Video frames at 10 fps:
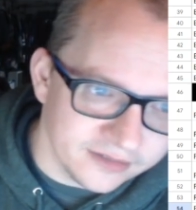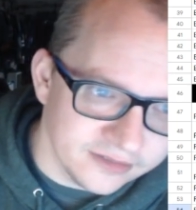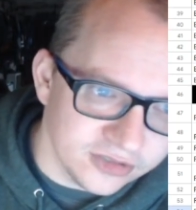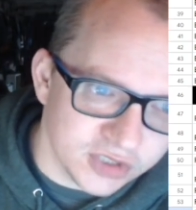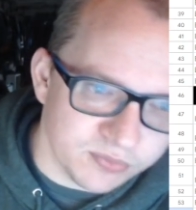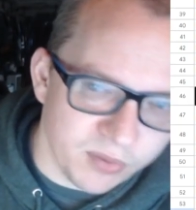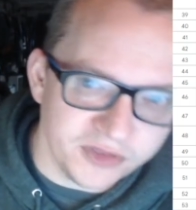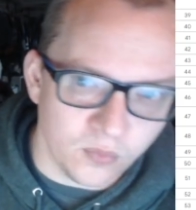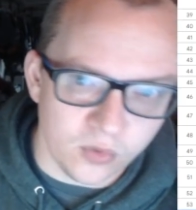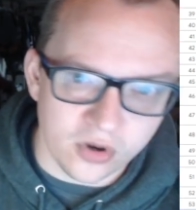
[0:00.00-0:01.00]
spread
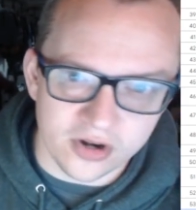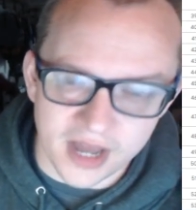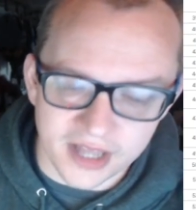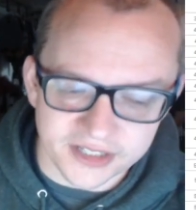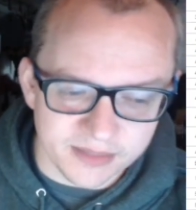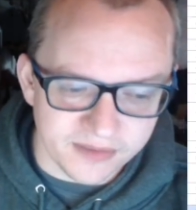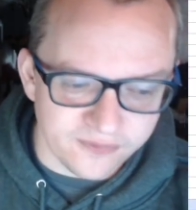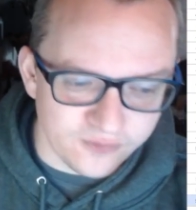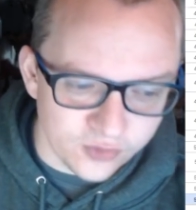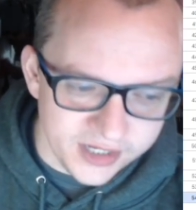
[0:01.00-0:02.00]
the word on some of the
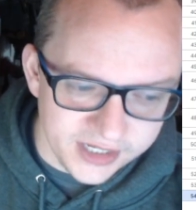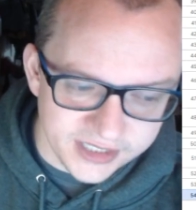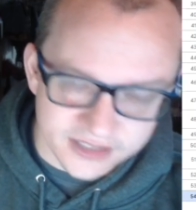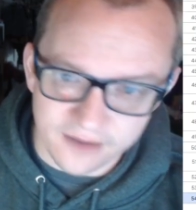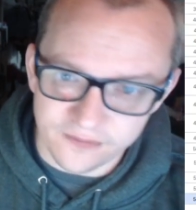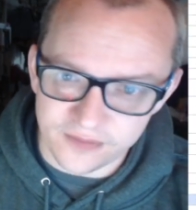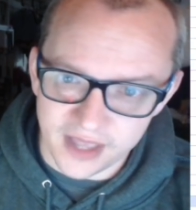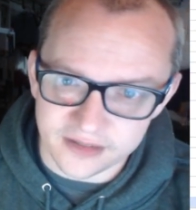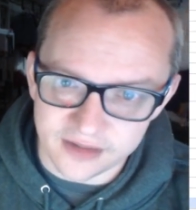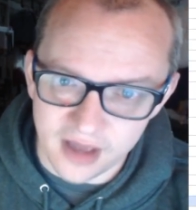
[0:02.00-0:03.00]
free stuff
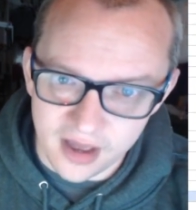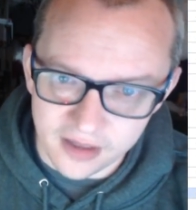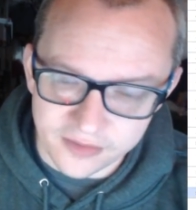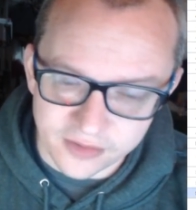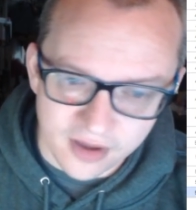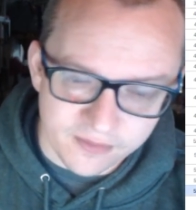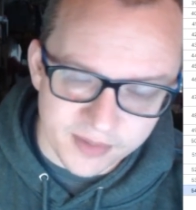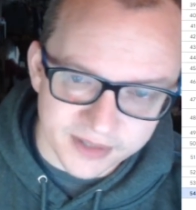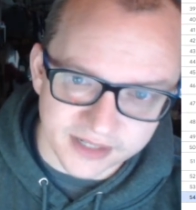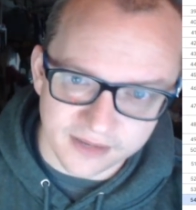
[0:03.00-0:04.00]
that the
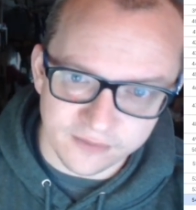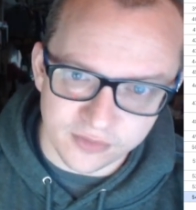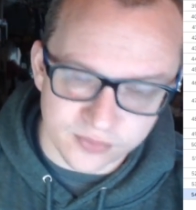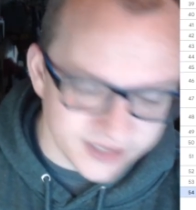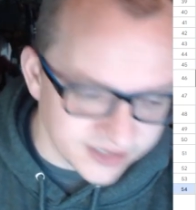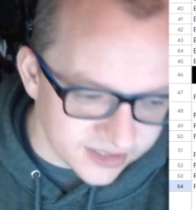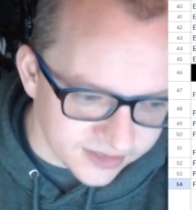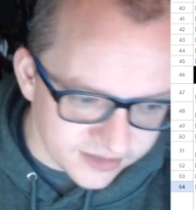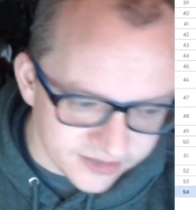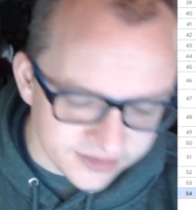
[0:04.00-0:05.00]
government can give you through
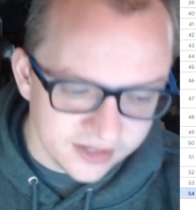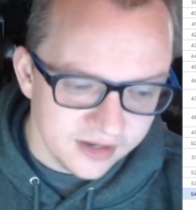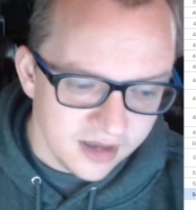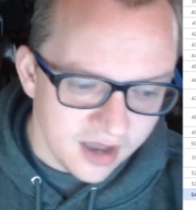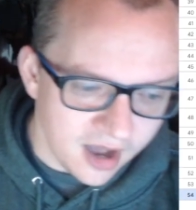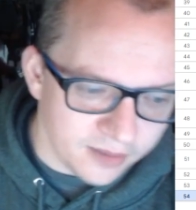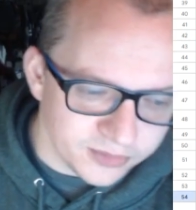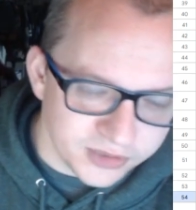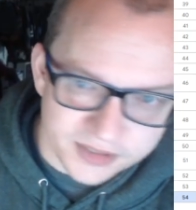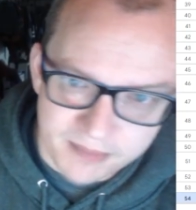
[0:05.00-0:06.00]
assistance.
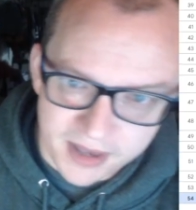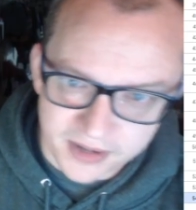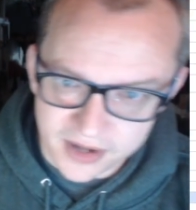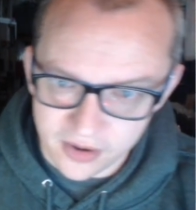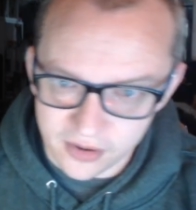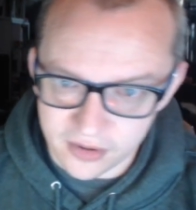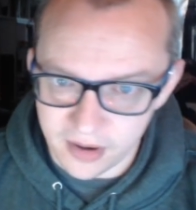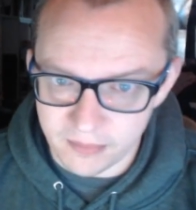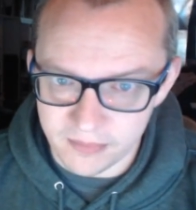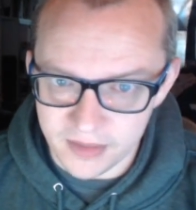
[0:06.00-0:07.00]
She's a
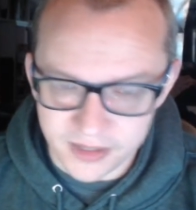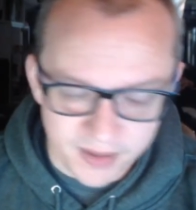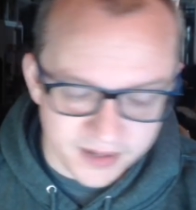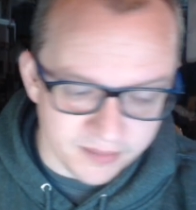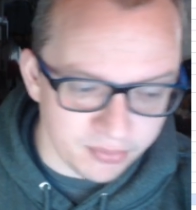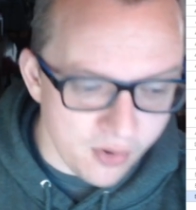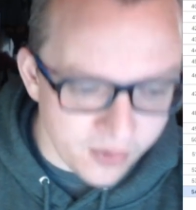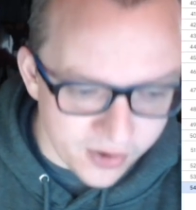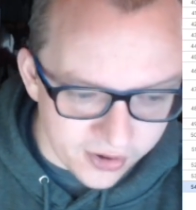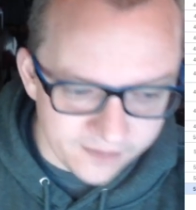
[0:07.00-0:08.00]
Medicare independent
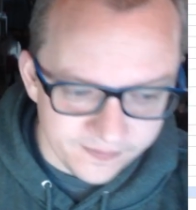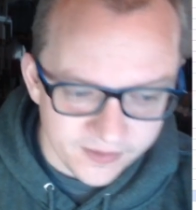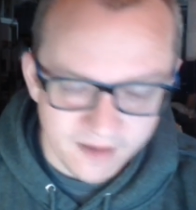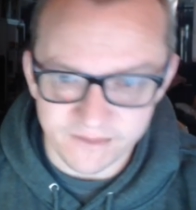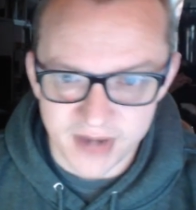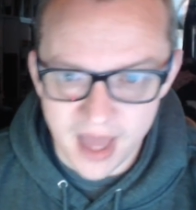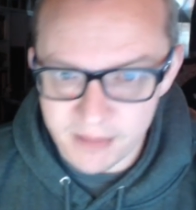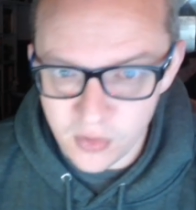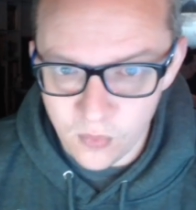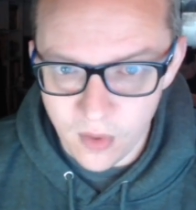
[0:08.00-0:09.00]
broker,
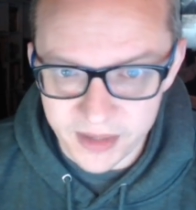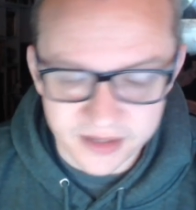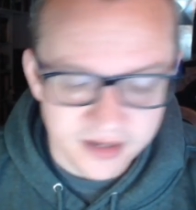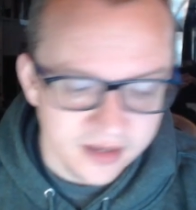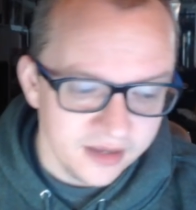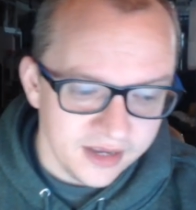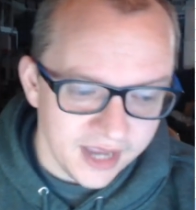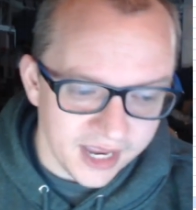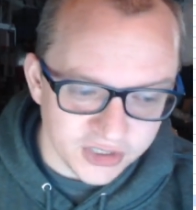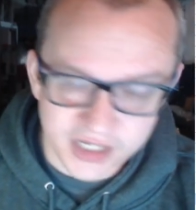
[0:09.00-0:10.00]
phenomenal woman,
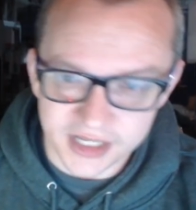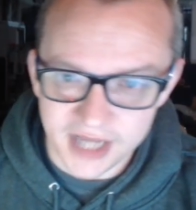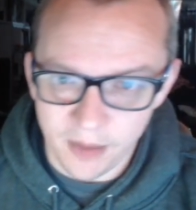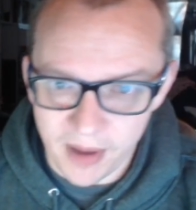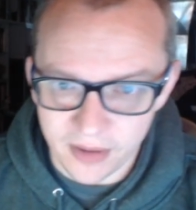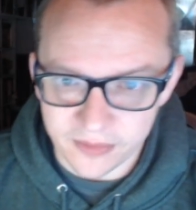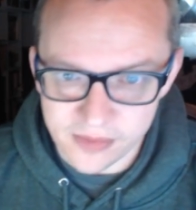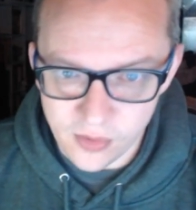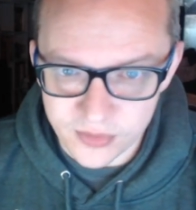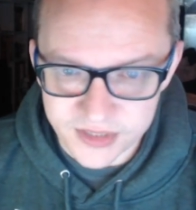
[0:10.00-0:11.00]
and she can help out
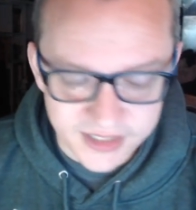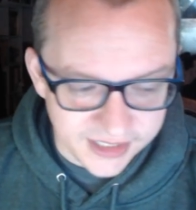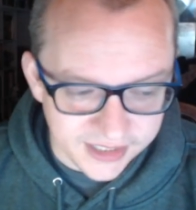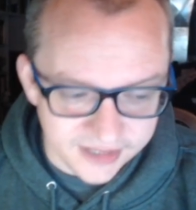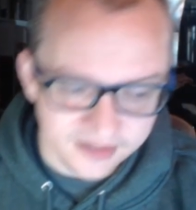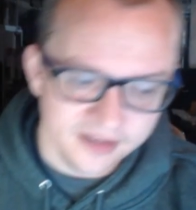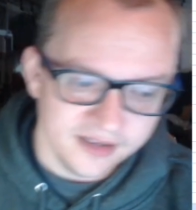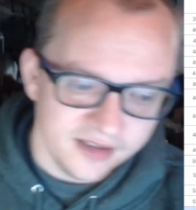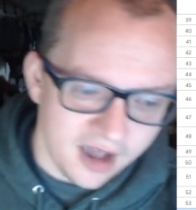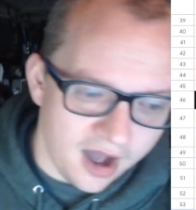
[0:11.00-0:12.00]
those in need.
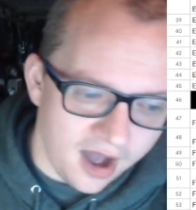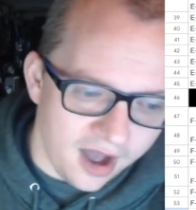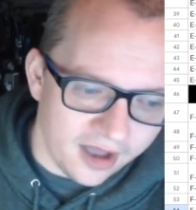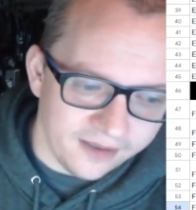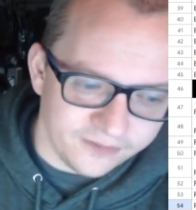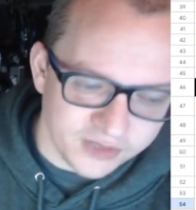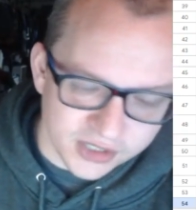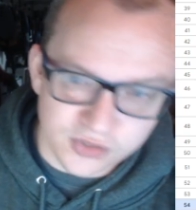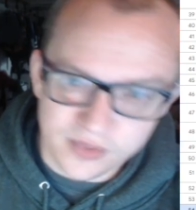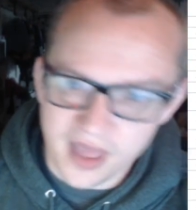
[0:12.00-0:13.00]
If she
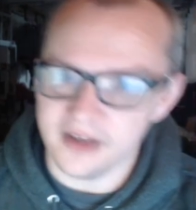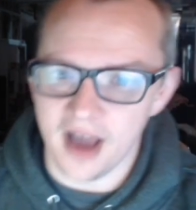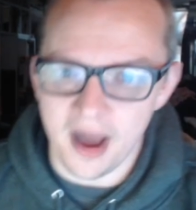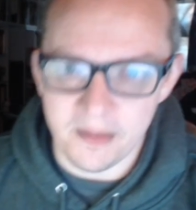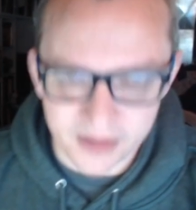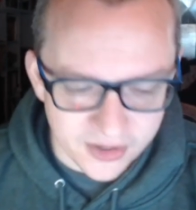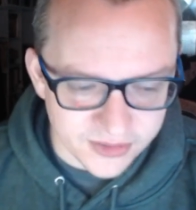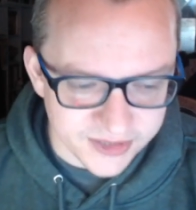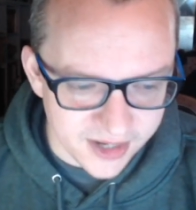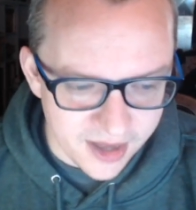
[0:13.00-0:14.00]
can do that, I'm going to let her
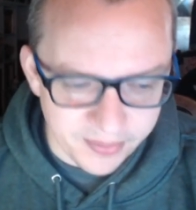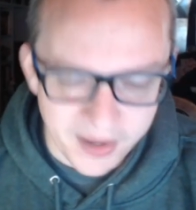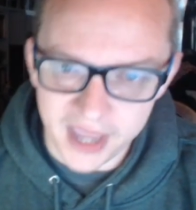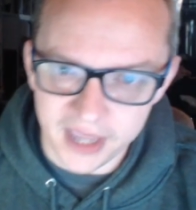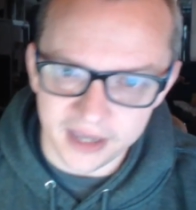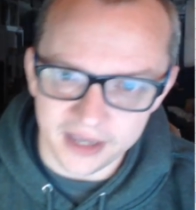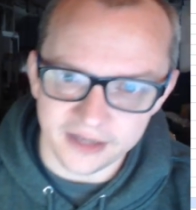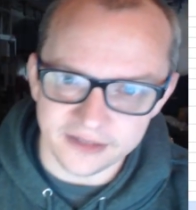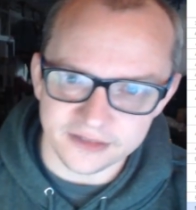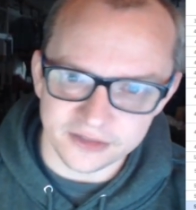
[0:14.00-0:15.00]
set up,
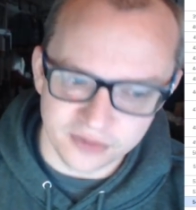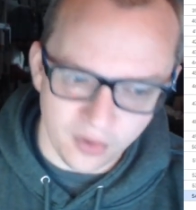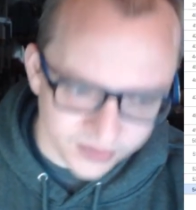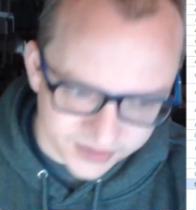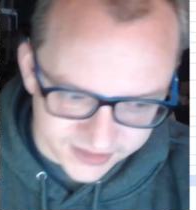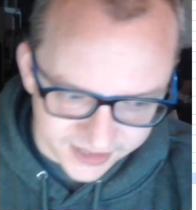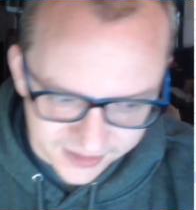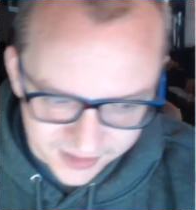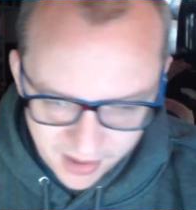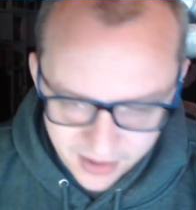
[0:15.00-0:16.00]
and no one's going to say
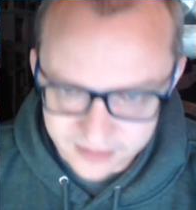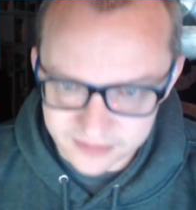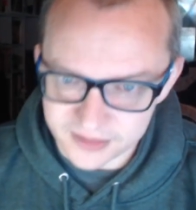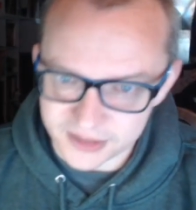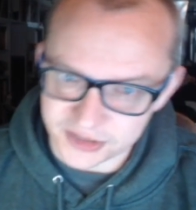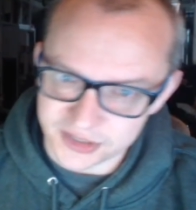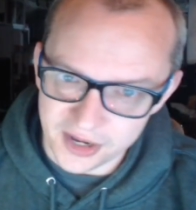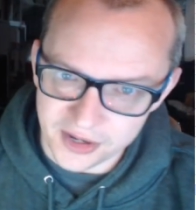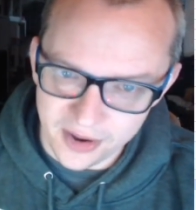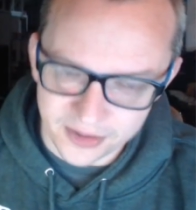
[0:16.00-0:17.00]
anything about it because it's not
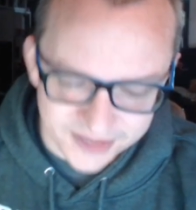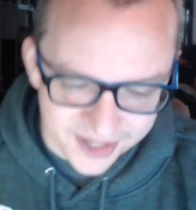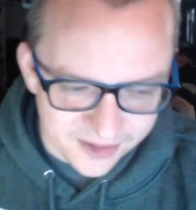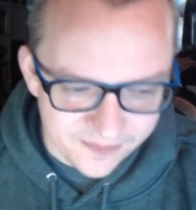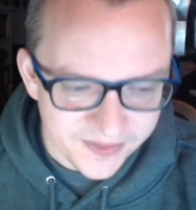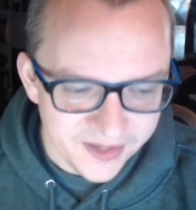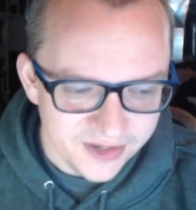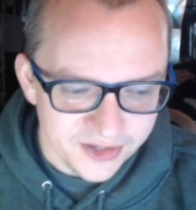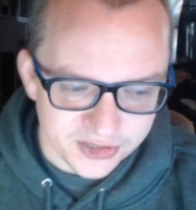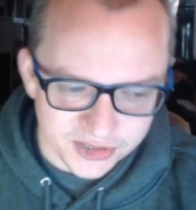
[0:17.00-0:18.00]
a yard sale.
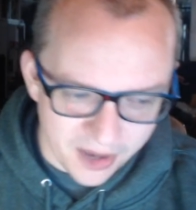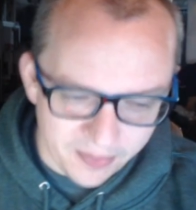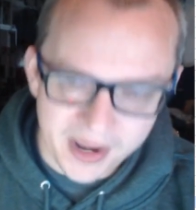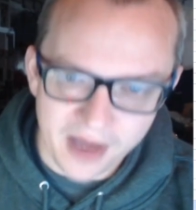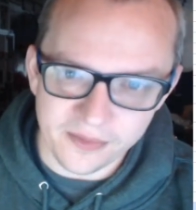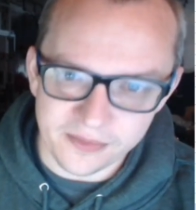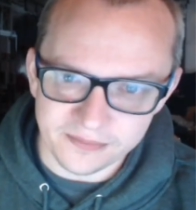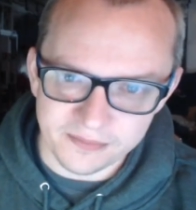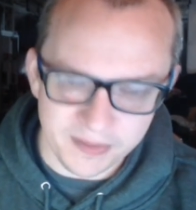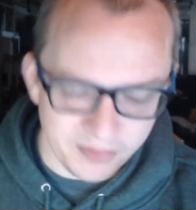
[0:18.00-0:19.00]
She's helping out
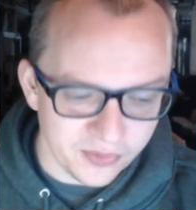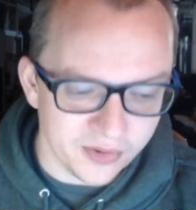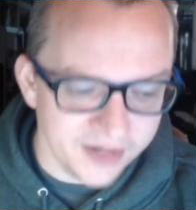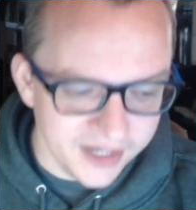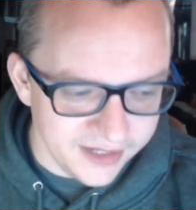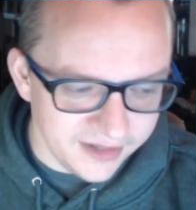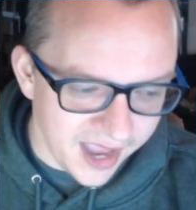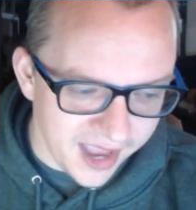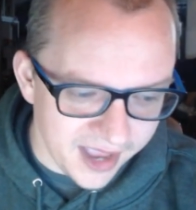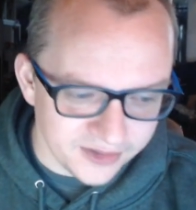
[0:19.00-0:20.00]
people who are in need,
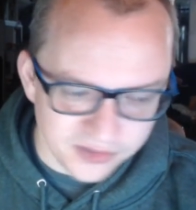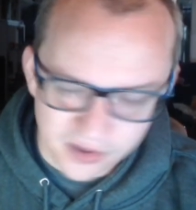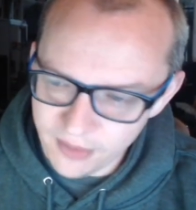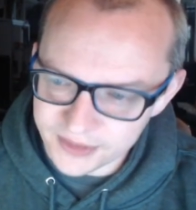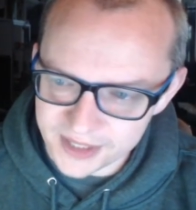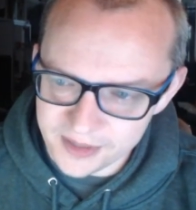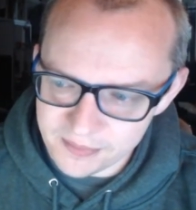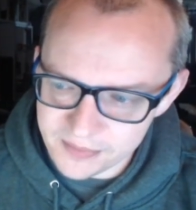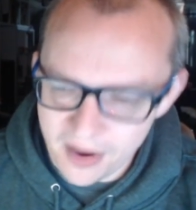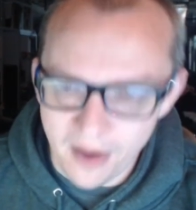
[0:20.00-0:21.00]
and you always
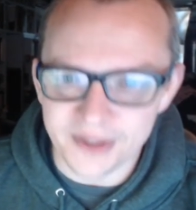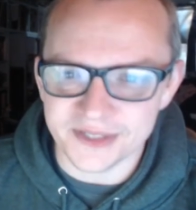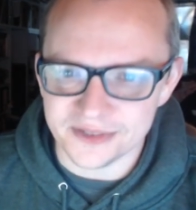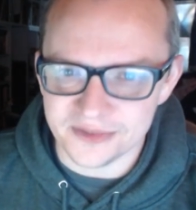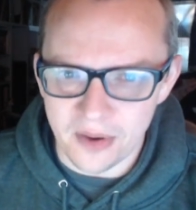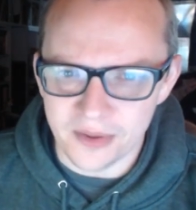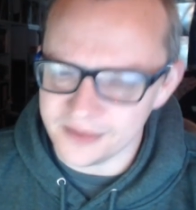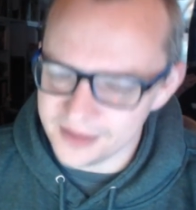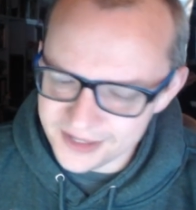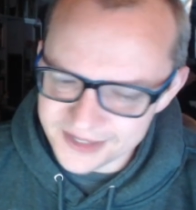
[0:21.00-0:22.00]

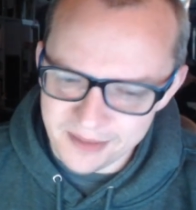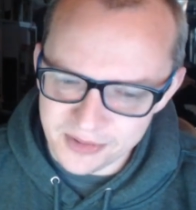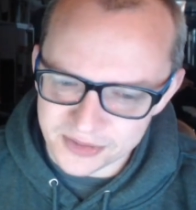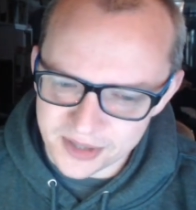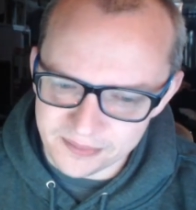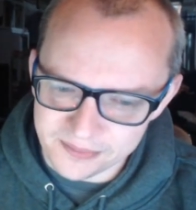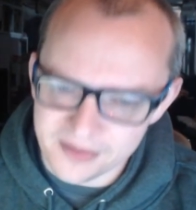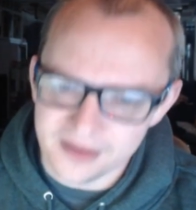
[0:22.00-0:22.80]
anytime you do something